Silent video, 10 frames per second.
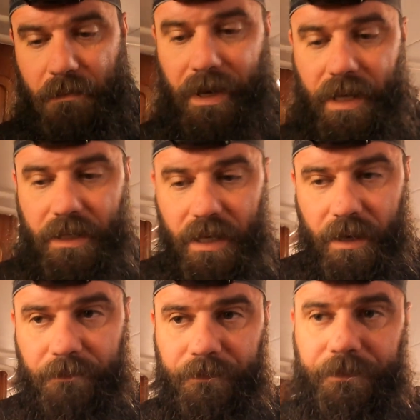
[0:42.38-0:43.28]
My
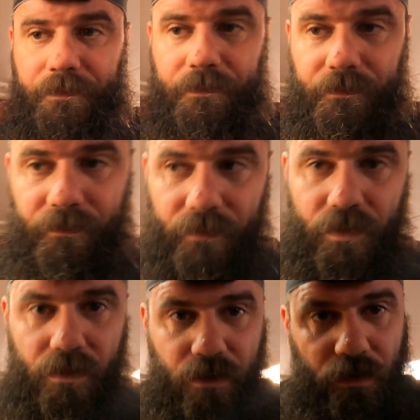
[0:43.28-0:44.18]
idea
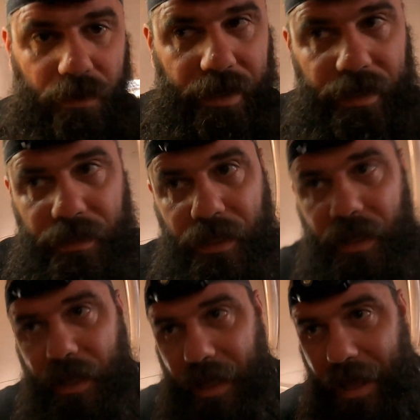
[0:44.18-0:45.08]
to do it
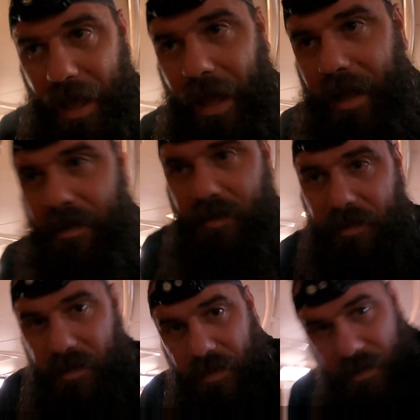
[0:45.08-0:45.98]

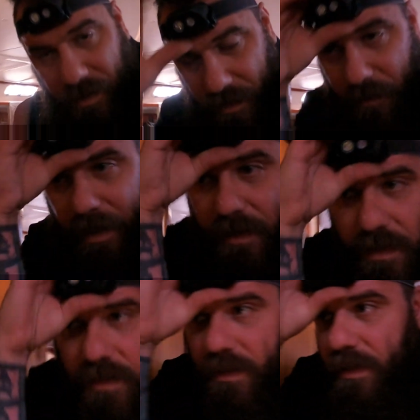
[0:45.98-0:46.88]
as, wait,